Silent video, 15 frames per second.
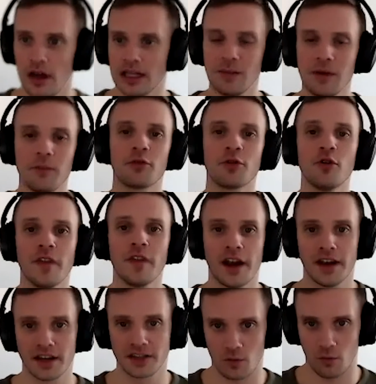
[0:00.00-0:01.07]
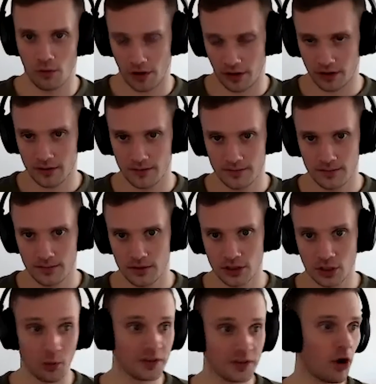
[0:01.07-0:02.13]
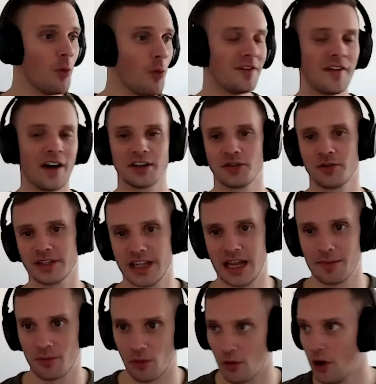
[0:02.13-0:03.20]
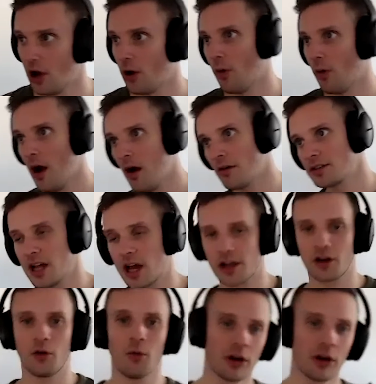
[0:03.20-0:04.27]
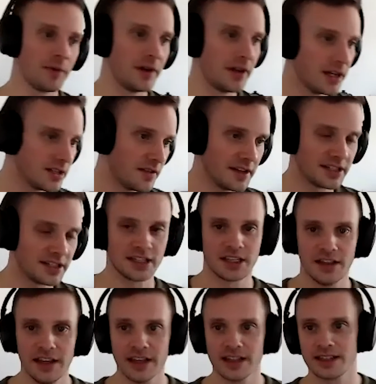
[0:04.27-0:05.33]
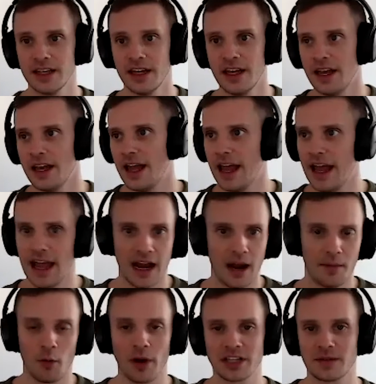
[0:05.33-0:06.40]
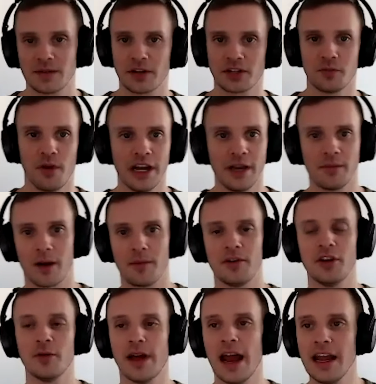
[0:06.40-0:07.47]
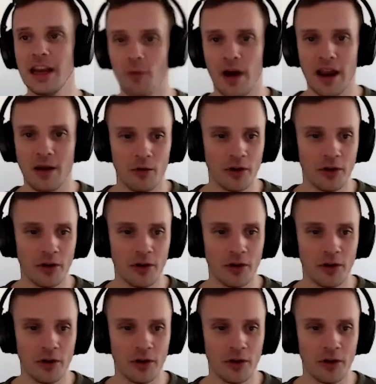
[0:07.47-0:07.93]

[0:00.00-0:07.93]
And let me prove that it doesn't work. So, with the home advisor example, well, it's not going to work because of this, this, and this. And I'm going to waste a bunch of money, but I'm going to do it anyway.